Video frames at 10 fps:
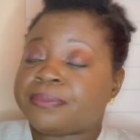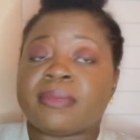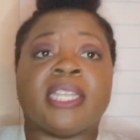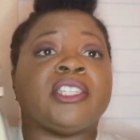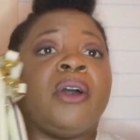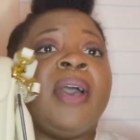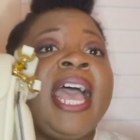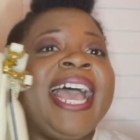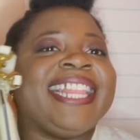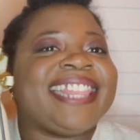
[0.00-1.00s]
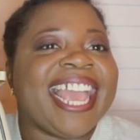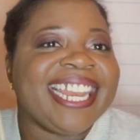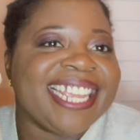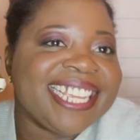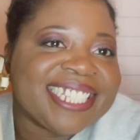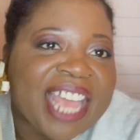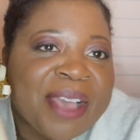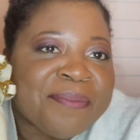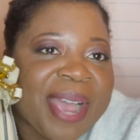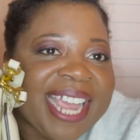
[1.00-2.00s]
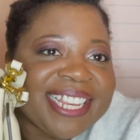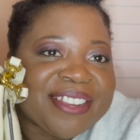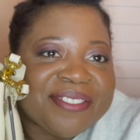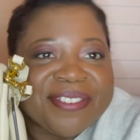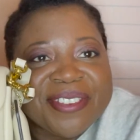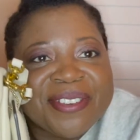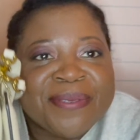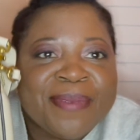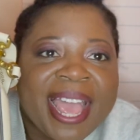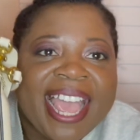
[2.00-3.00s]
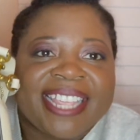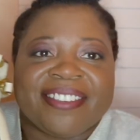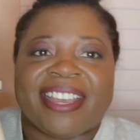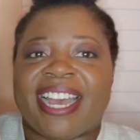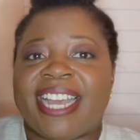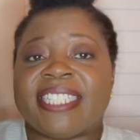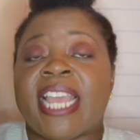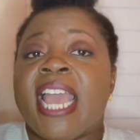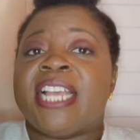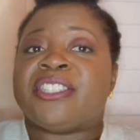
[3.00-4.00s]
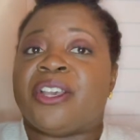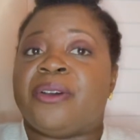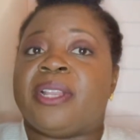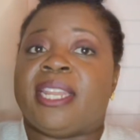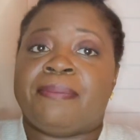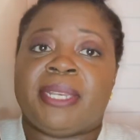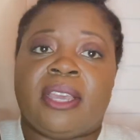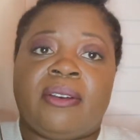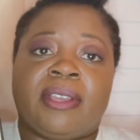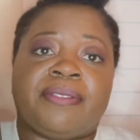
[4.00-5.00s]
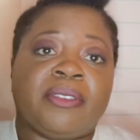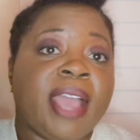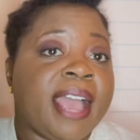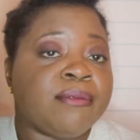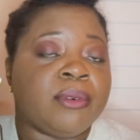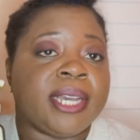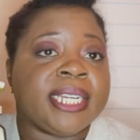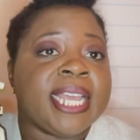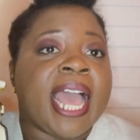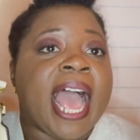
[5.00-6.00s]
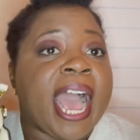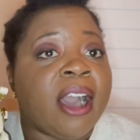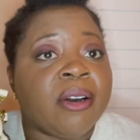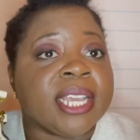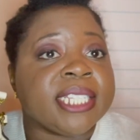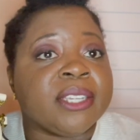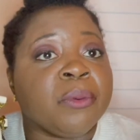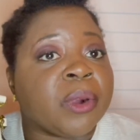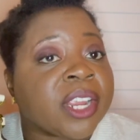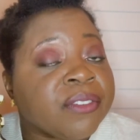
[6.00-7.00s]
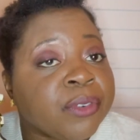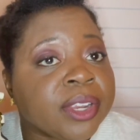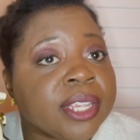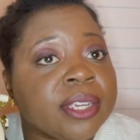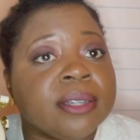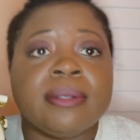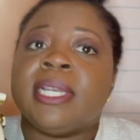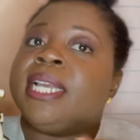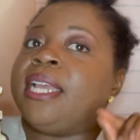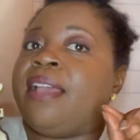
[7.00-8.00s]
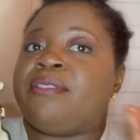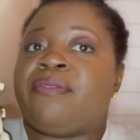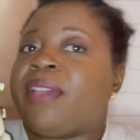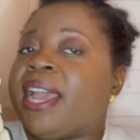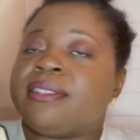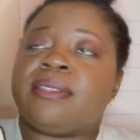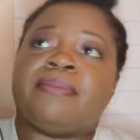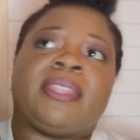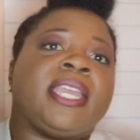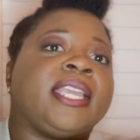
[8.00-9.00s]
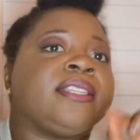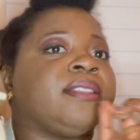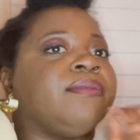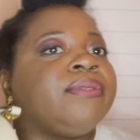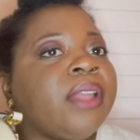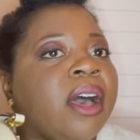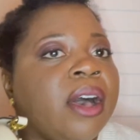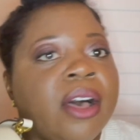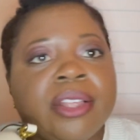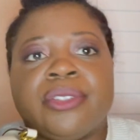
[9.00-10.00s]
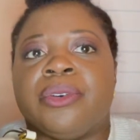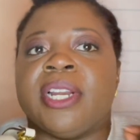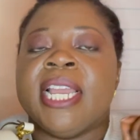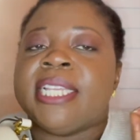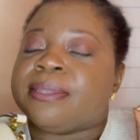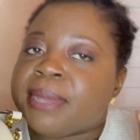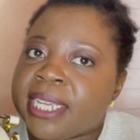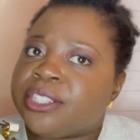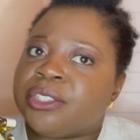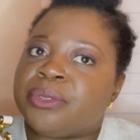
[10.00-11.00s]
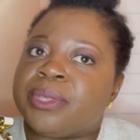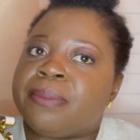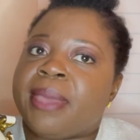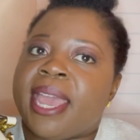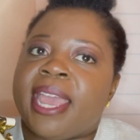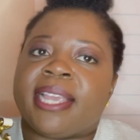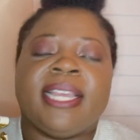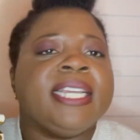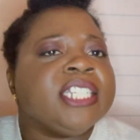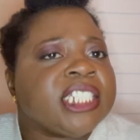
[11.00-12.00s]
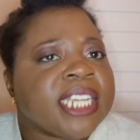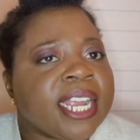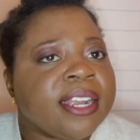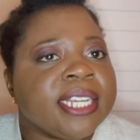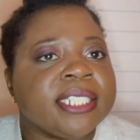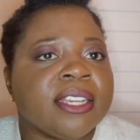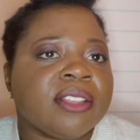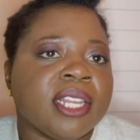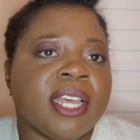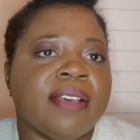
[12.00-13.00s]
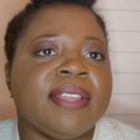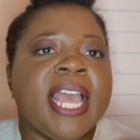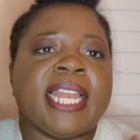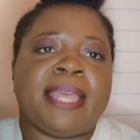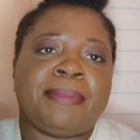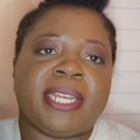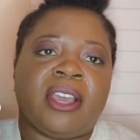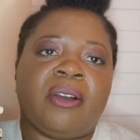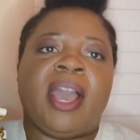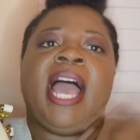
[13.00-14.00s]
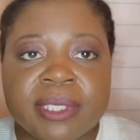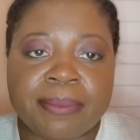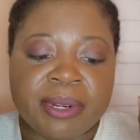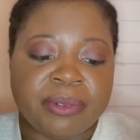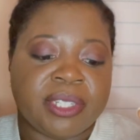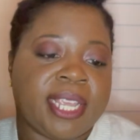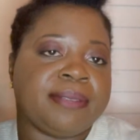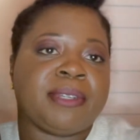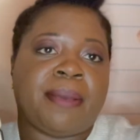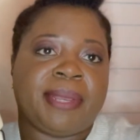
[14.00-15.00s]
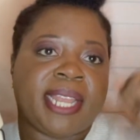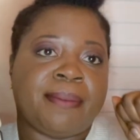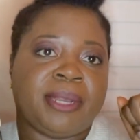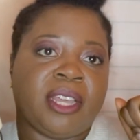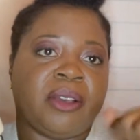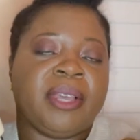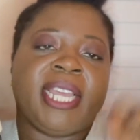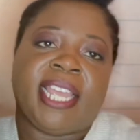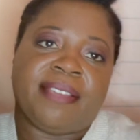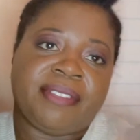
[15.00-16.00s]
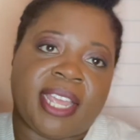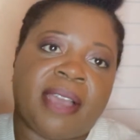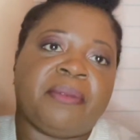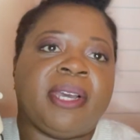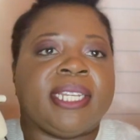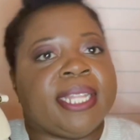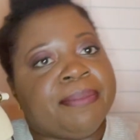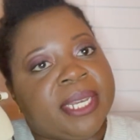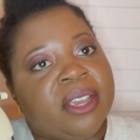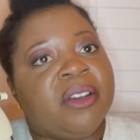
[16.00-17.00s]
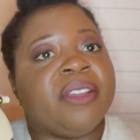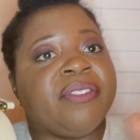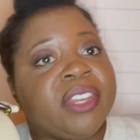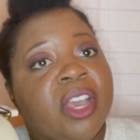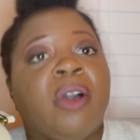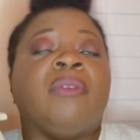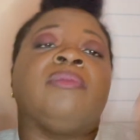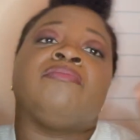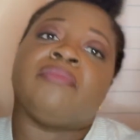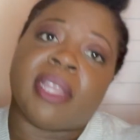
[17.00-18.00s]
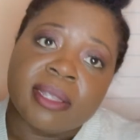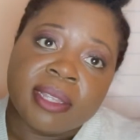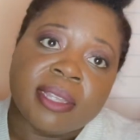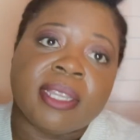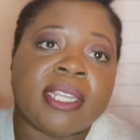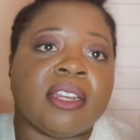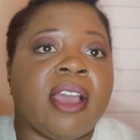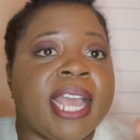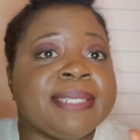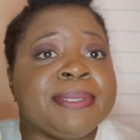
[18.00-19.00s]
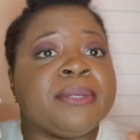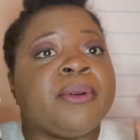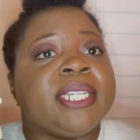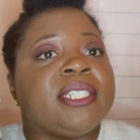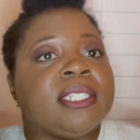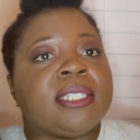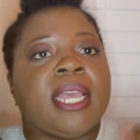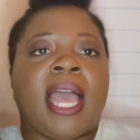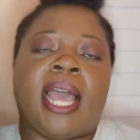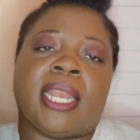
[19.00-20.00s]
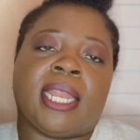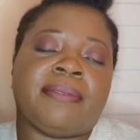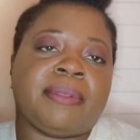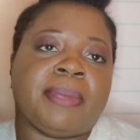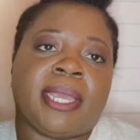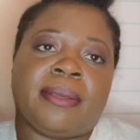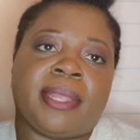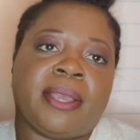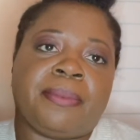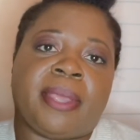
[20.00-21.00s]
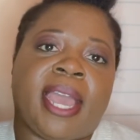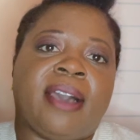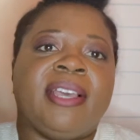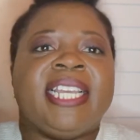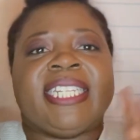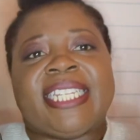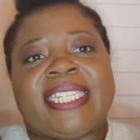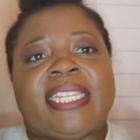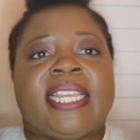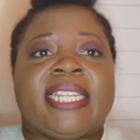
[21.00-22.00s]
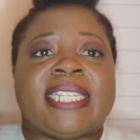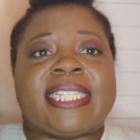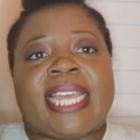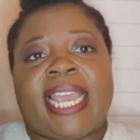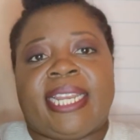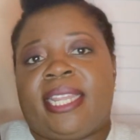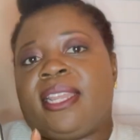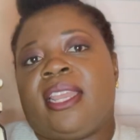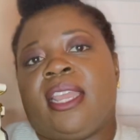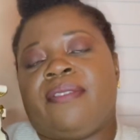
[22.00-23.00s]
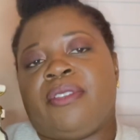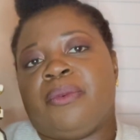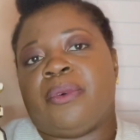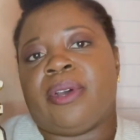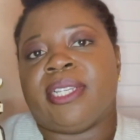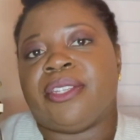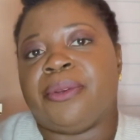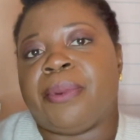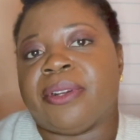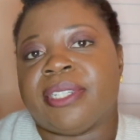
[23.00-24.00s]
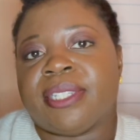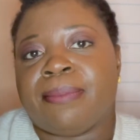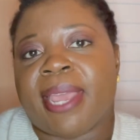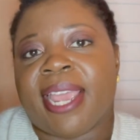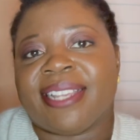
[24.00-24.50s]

So that is my new bag, you guys. So let me know if you have one. How is it working for you? Have you found some things, some flaws or some issues with the bag? Share and show the love. Let me know. Let me know what you say. Comment down below if you got one. Let me know. If you don't, you know, ask me some questions. I love to be able to help you out in deciding if you want to purchase the bag.